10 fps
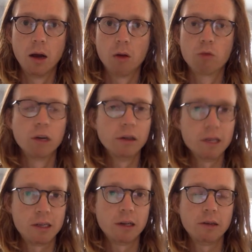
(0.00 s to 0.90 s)

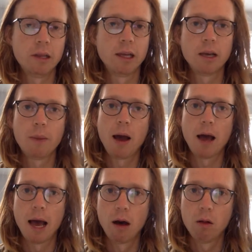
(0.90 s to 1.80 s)
Realistically, think about
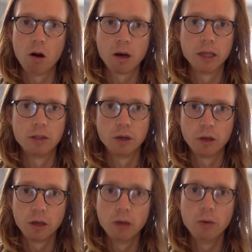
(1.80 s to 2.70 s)
how long it
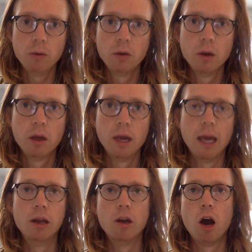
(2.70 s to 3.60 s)
took you,
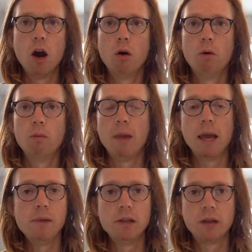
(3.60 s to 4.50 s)
and know
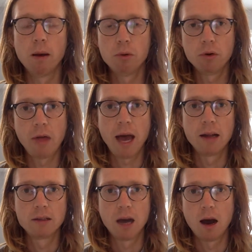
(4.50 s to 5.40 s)
maybe double
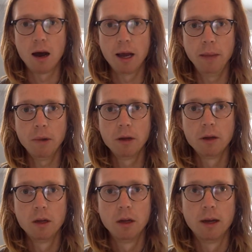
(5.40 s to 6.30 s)
that time,
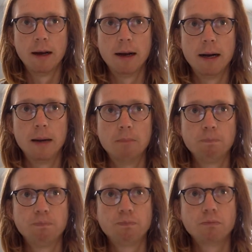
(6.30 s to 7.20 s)

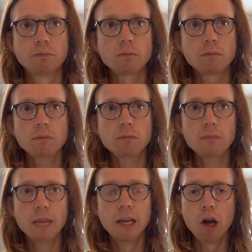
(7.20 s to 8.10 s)
and
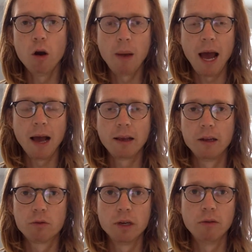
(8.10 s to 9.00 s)
go back
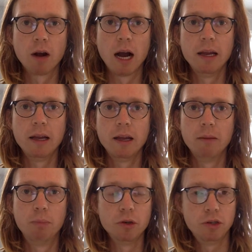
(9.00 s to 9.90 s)
and rewrite it
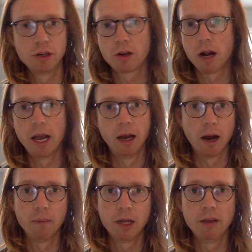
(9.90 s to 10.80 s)
and boost your grade.
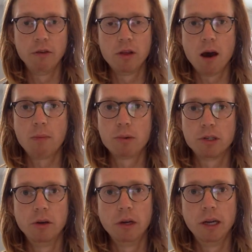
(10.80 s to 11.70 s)
I'm going to give you the
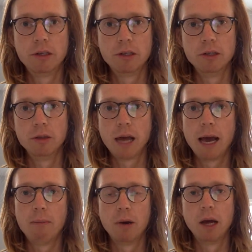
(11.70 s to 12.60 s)
opportunity to do
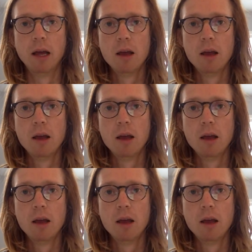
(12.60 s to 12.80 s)
that, but